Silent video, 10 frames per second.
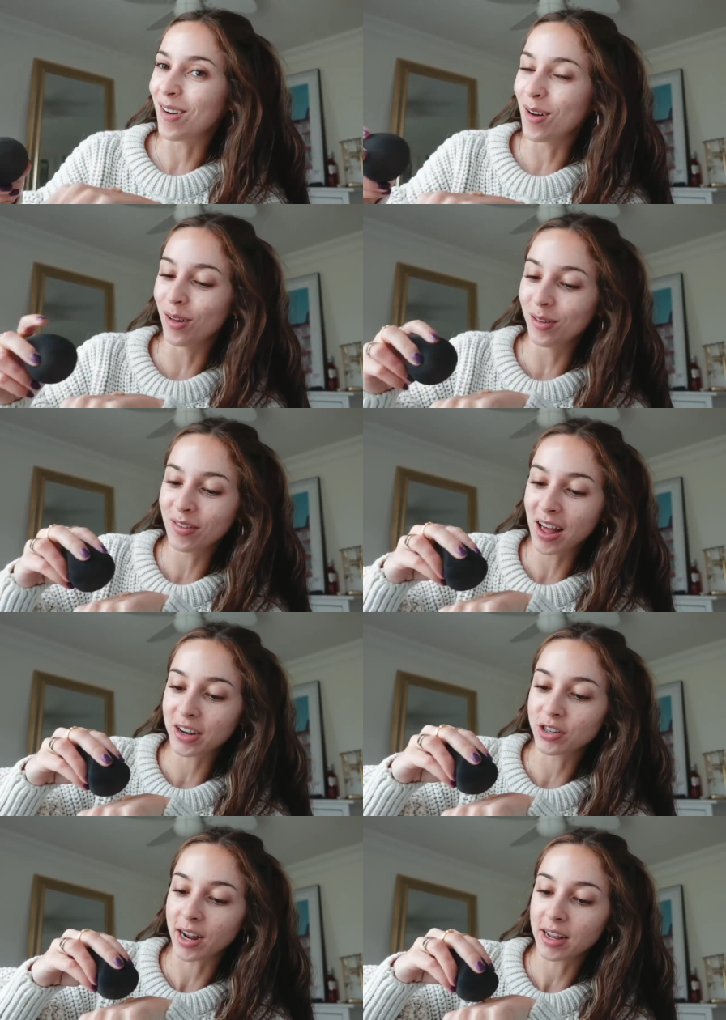all of
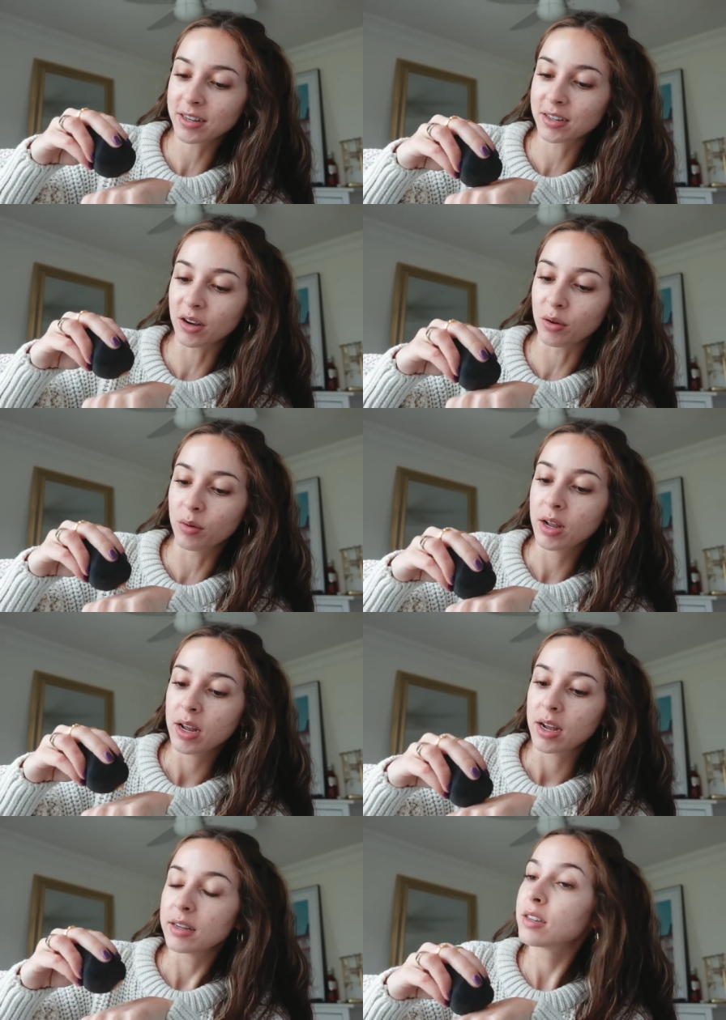that jazz. So
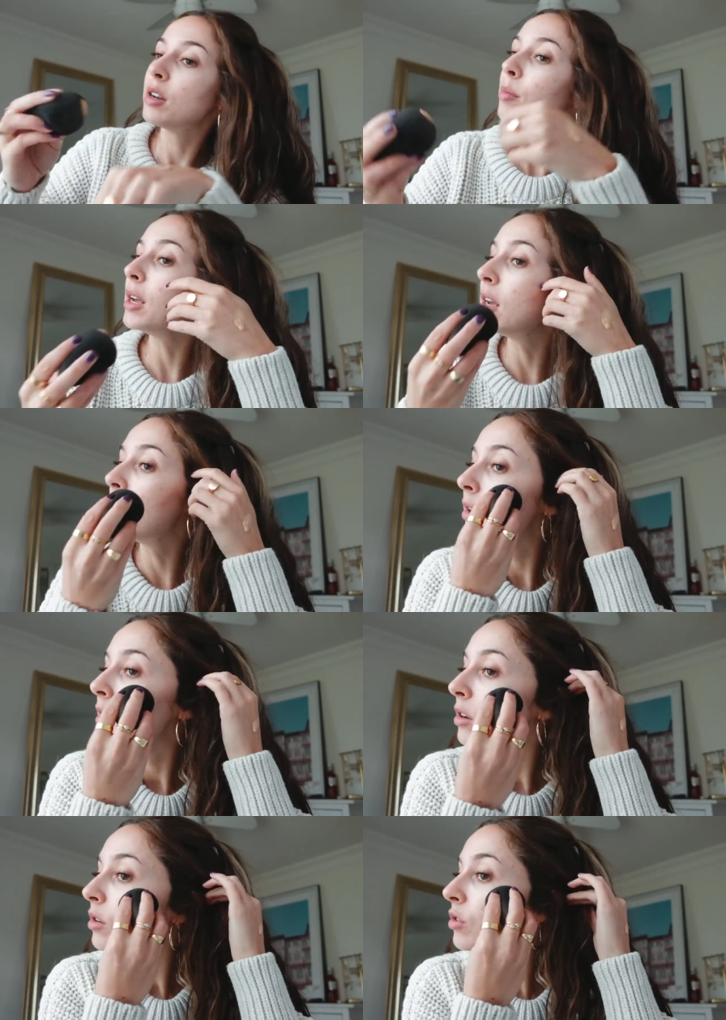gonna be
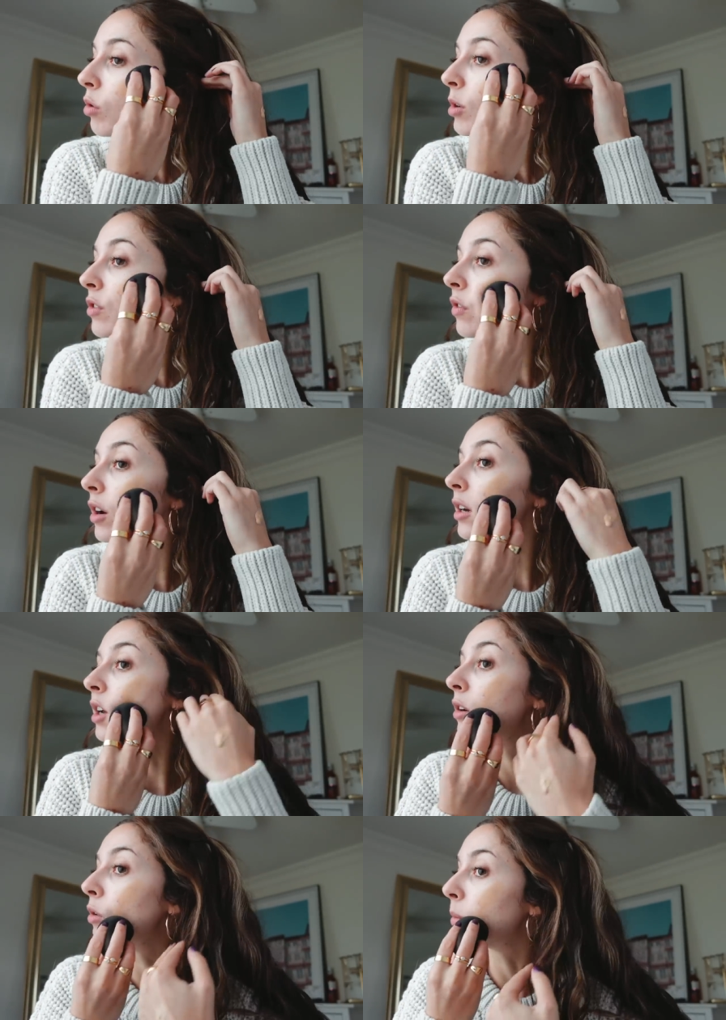so much fun.
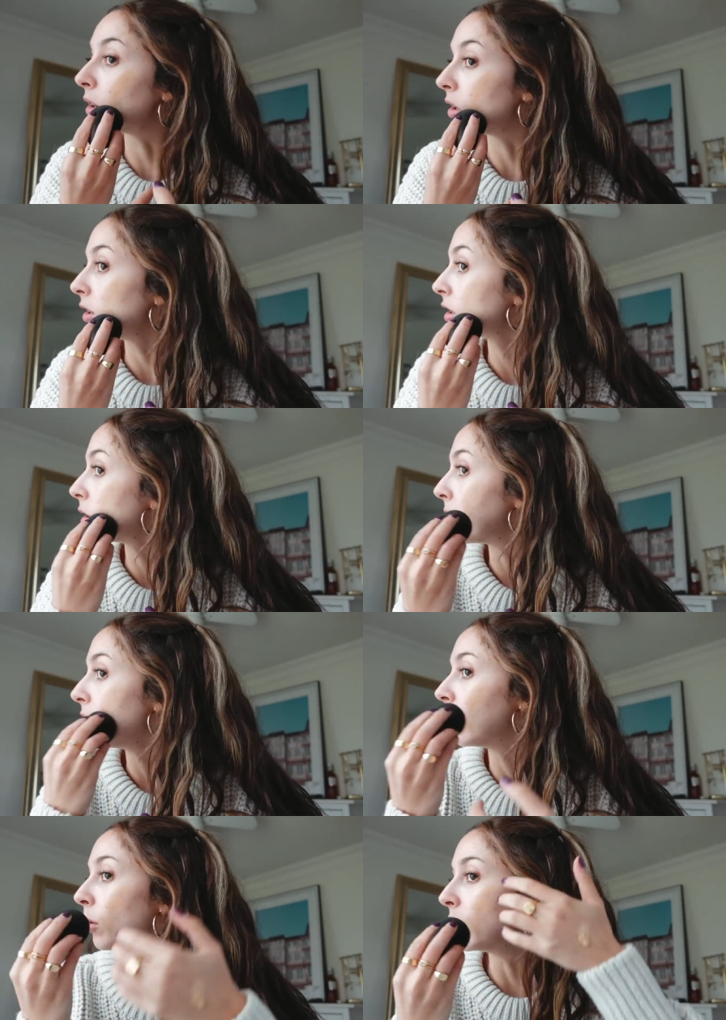And oh my god, did I see the
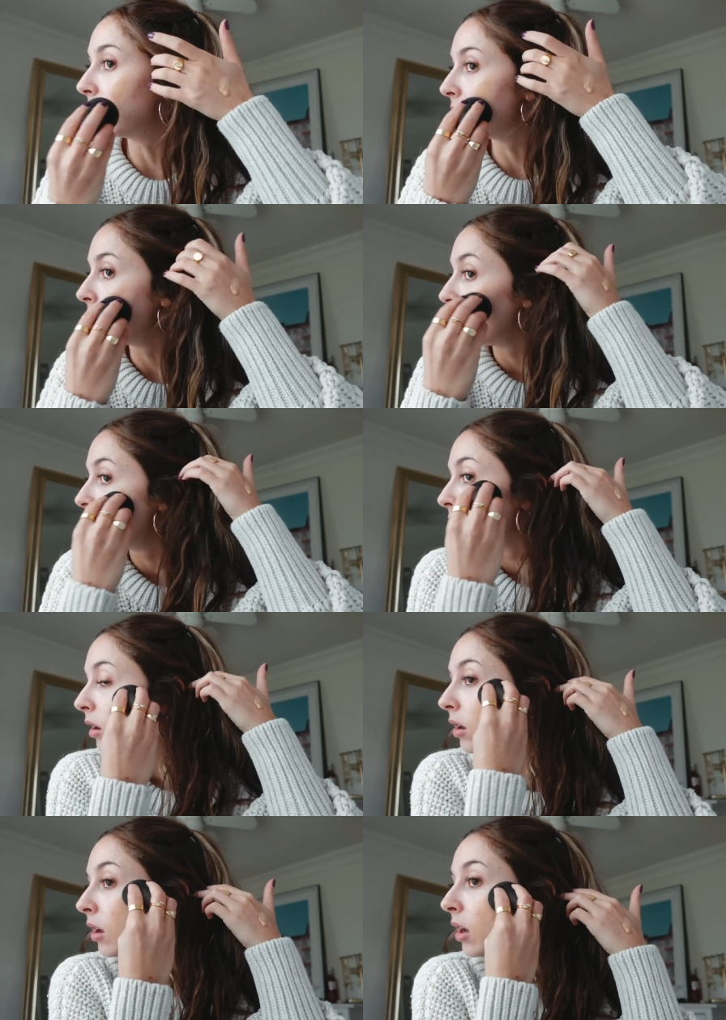mirror? No, I didn't.
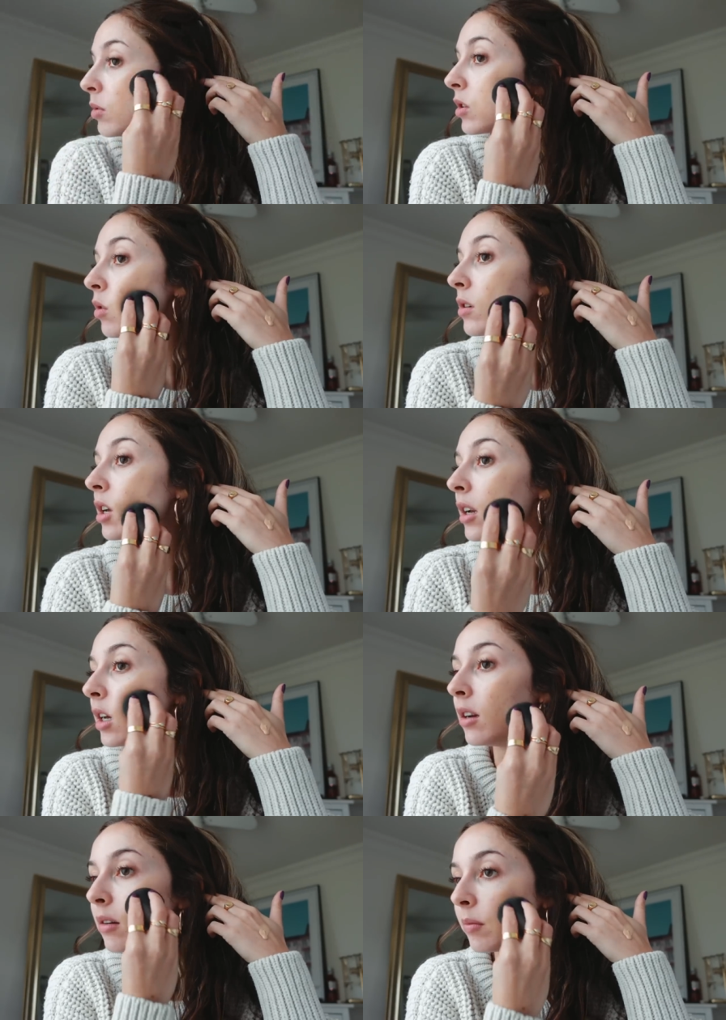I'm so
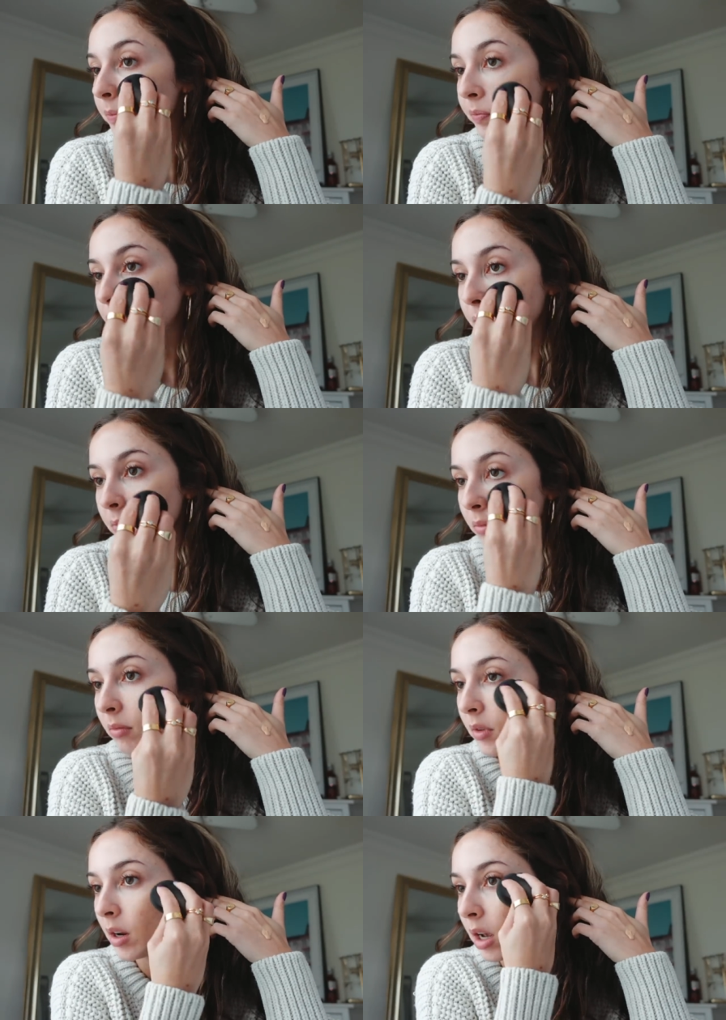excited
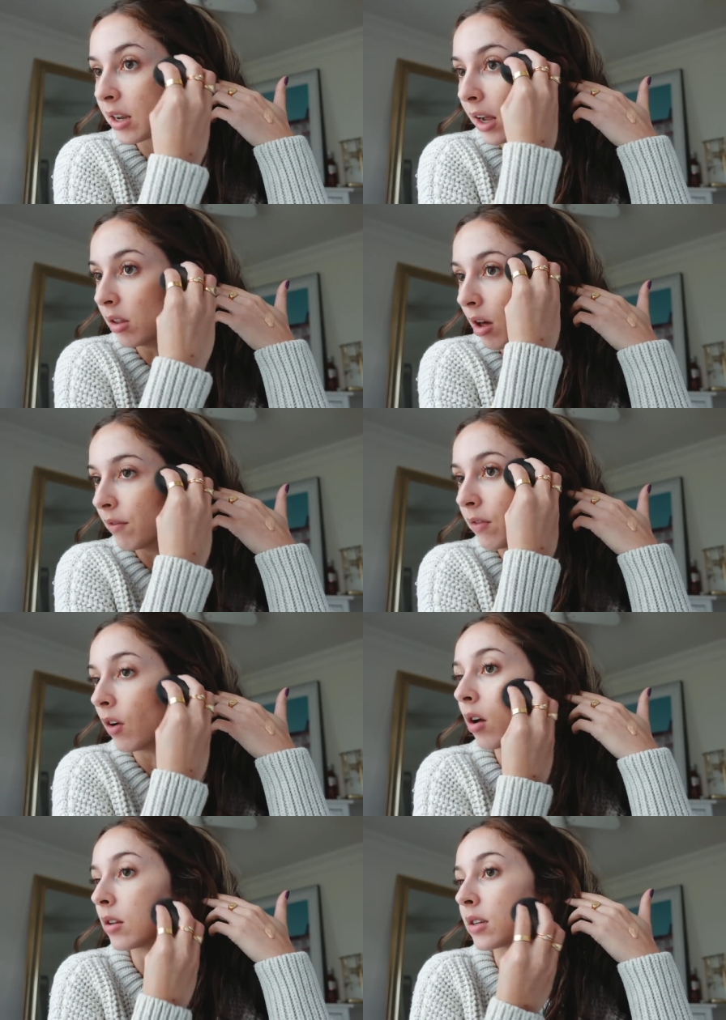because I love the
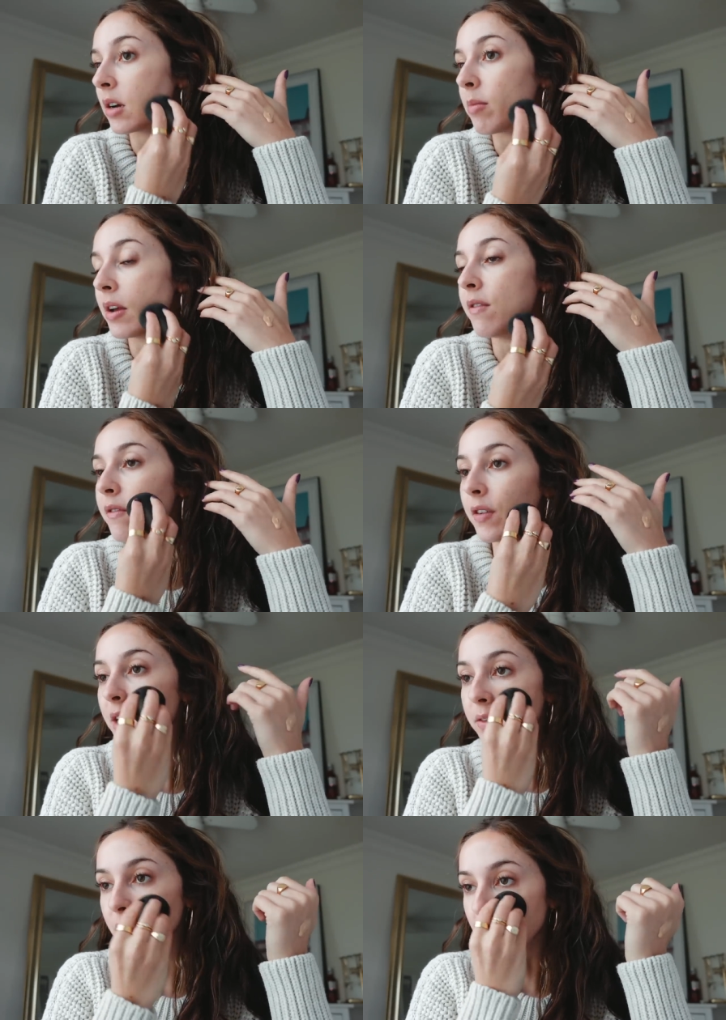fall. It's like my
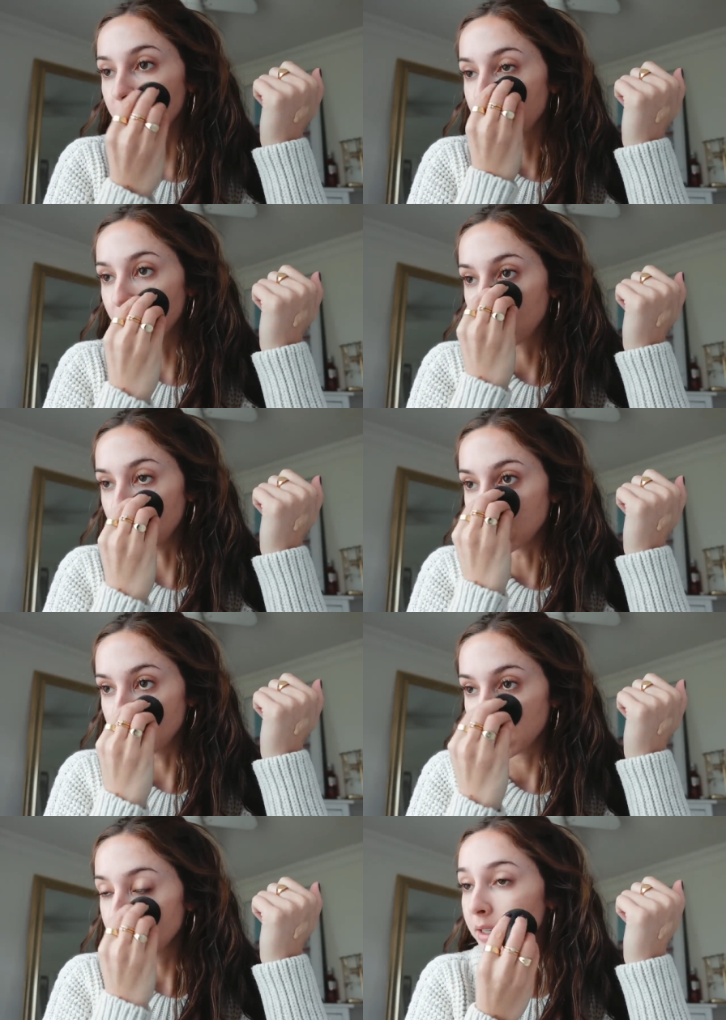favorite
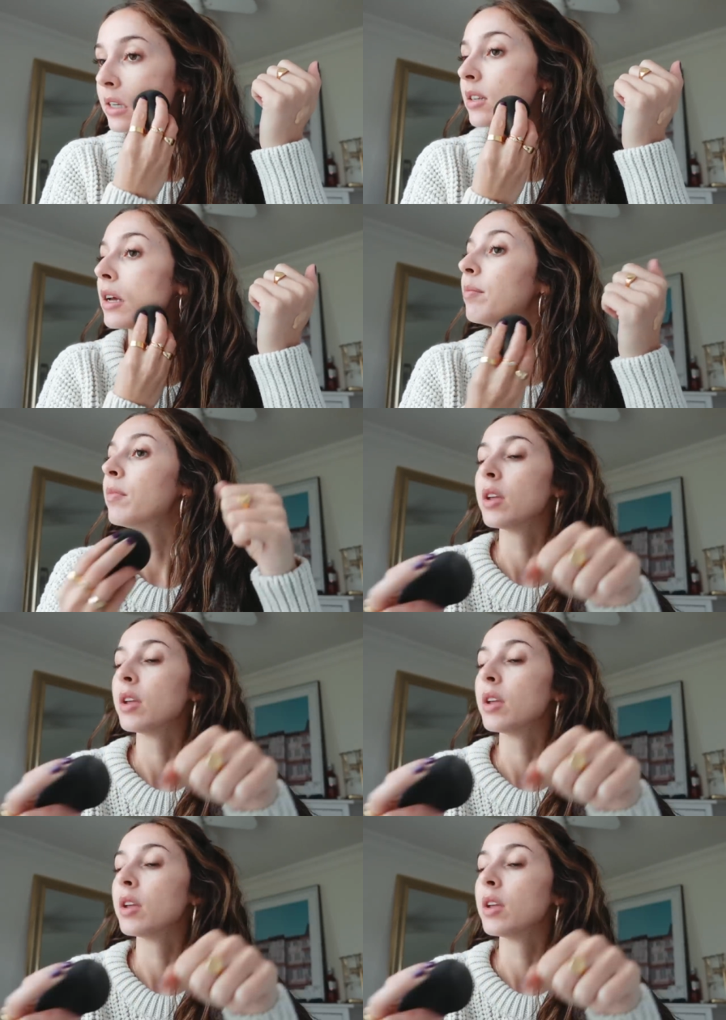freaking season.